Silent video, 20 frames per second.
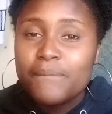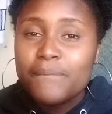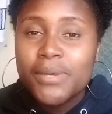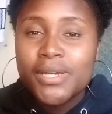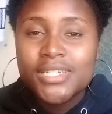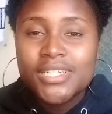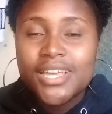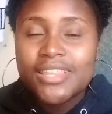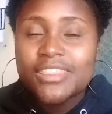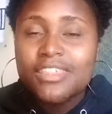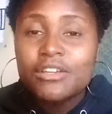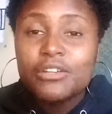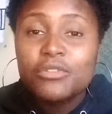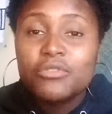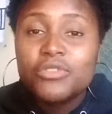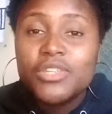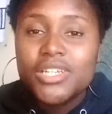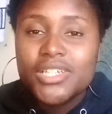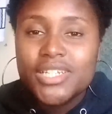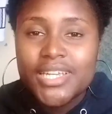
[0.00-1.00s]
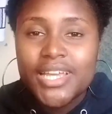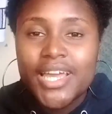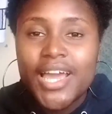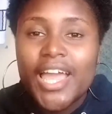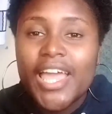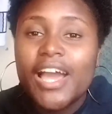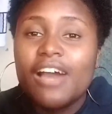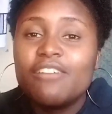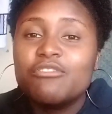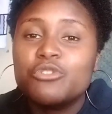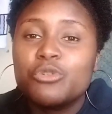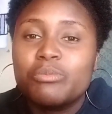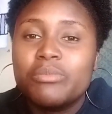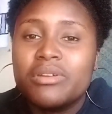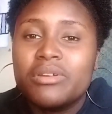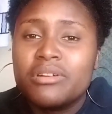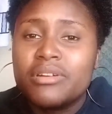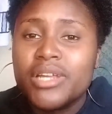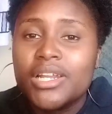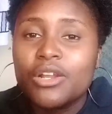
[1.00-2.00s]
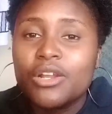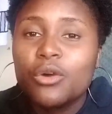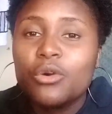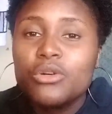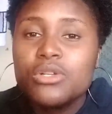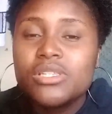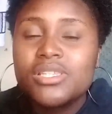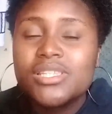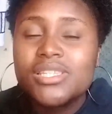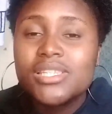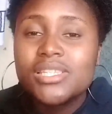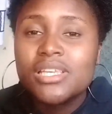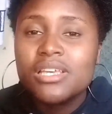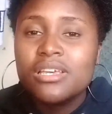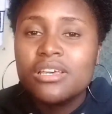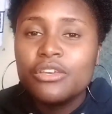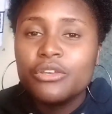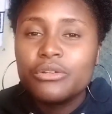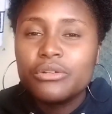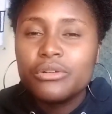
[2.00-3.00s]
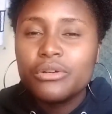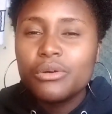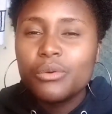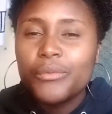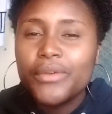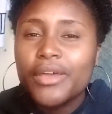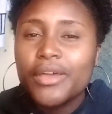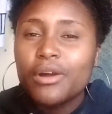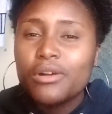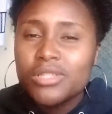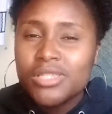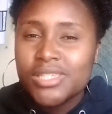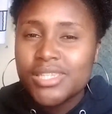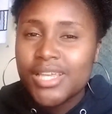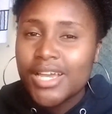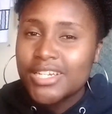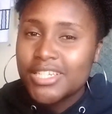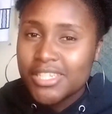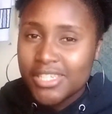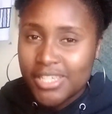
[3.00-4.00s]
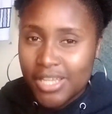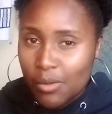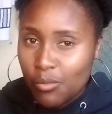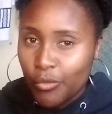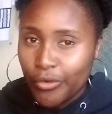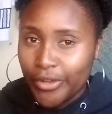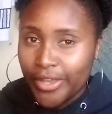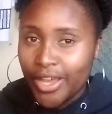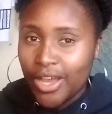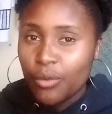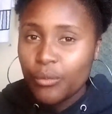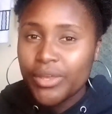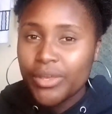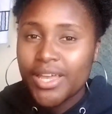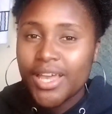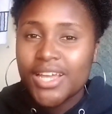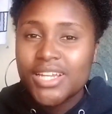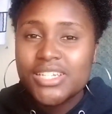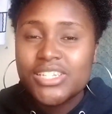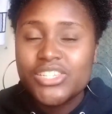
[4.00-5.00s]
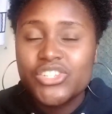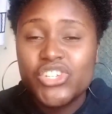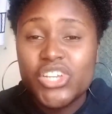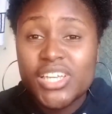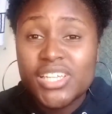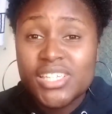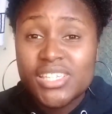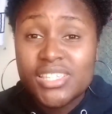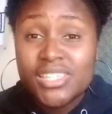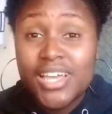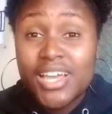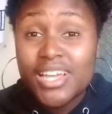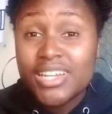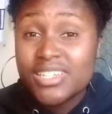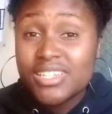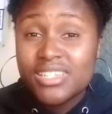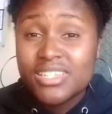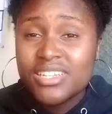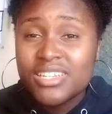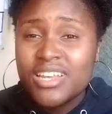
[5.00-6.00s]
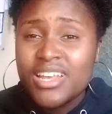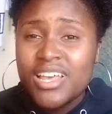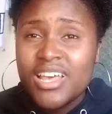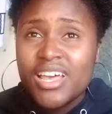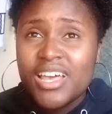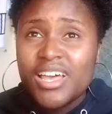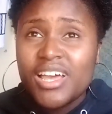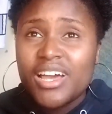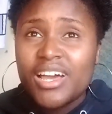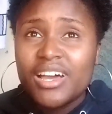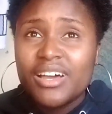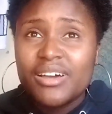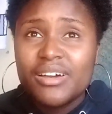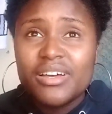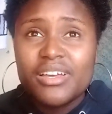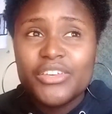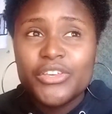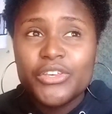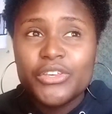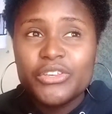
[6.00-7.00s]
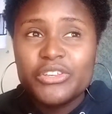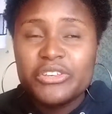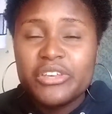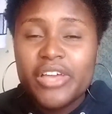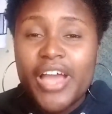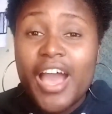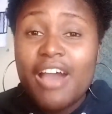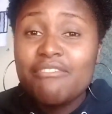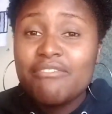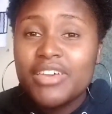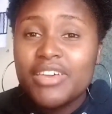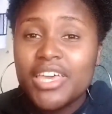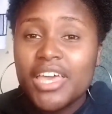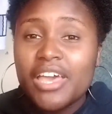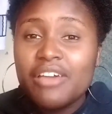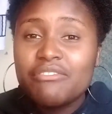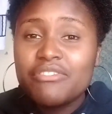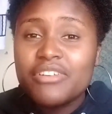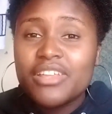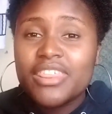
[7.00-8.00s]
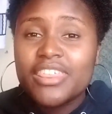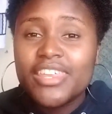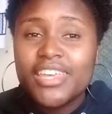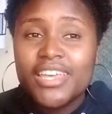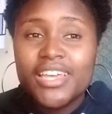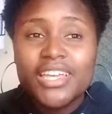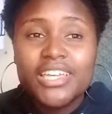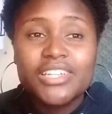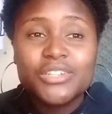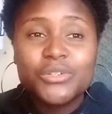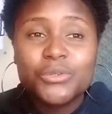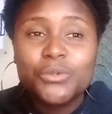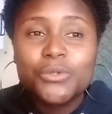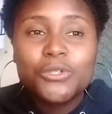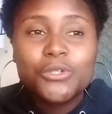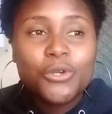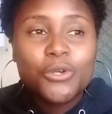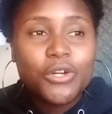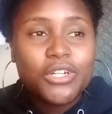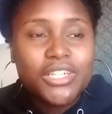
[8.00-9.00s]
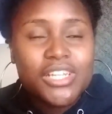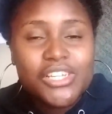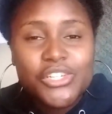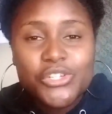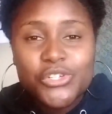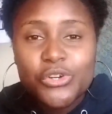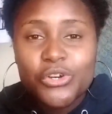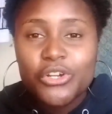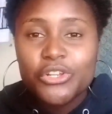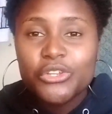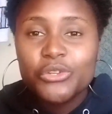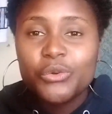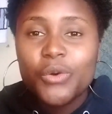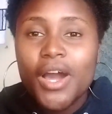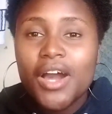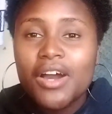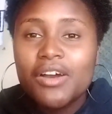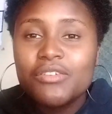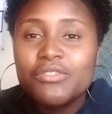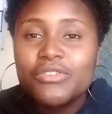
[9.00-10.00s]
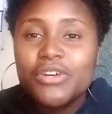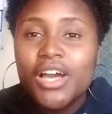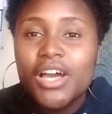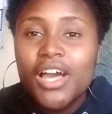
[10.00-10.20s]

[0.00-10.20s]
But at the end of the day, I have to be real, because, you know, we all start somewhere. We can't just start having everything in good condition. You have